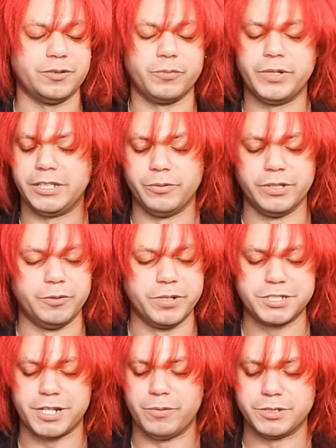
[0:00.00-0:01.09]
Really, really
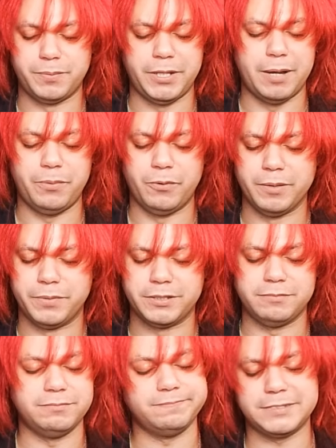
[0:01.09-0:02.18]
wish that was a plot point, but
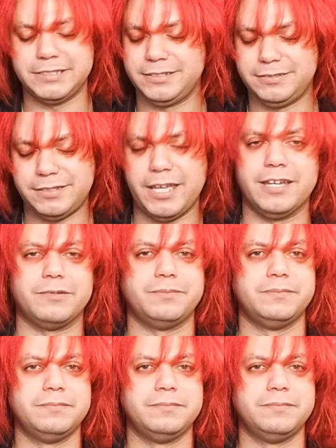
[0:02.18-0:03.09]
damn.